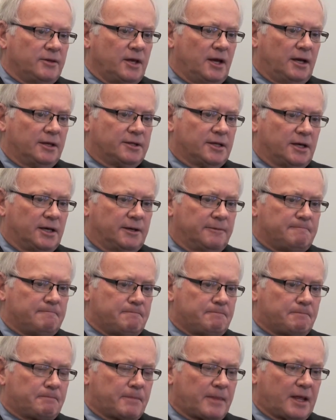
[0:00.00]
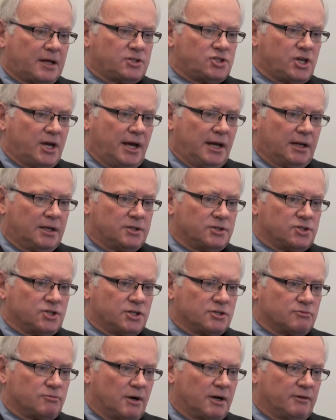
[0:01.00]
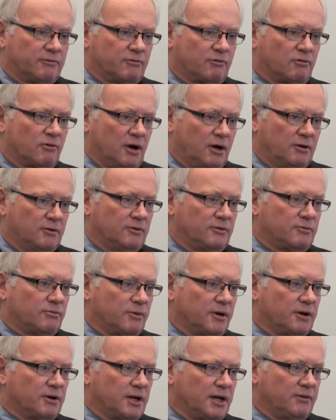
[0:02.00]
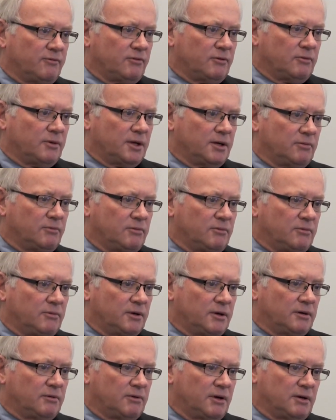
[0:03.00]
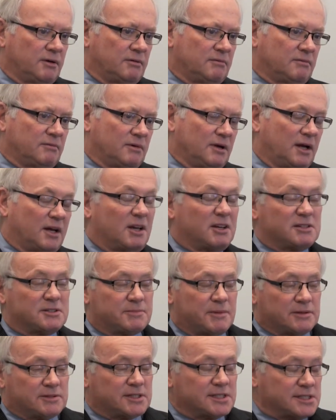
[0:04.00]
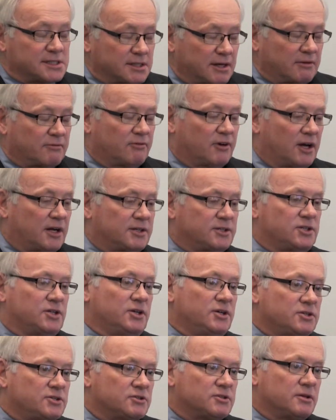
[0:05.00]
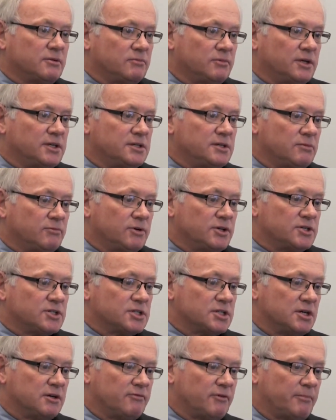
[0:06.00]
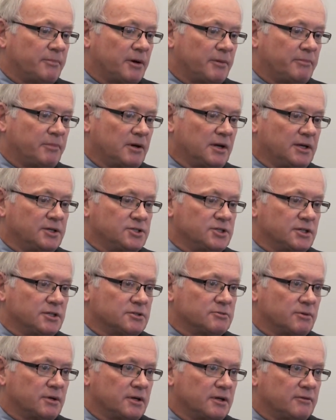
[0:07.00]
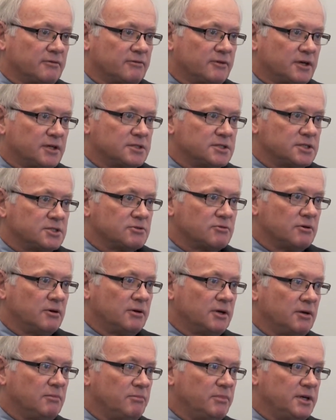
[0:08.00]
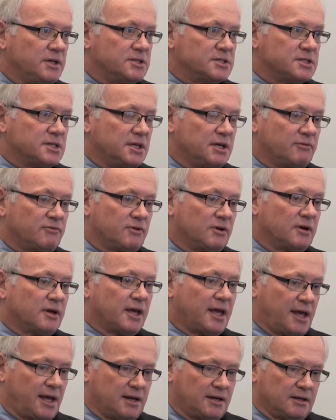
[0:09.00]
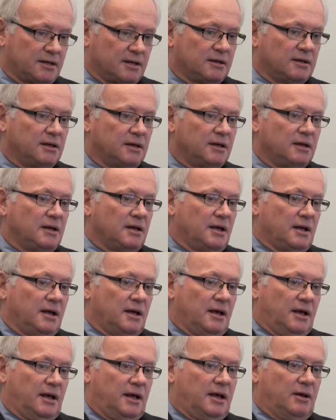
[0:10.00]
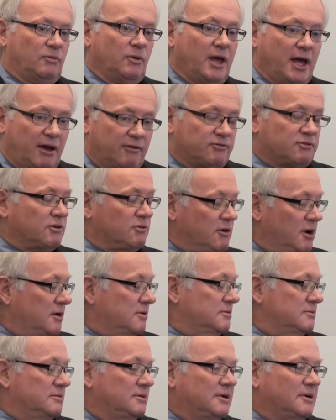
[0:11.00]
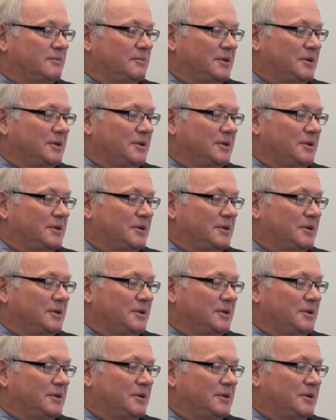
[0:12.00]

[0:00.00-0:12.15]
The other challenge is one of growth. We're in, I suppose it's an advantage that we serve a population that's one of the fastest growing in BC, if not Canada, and we have to grow.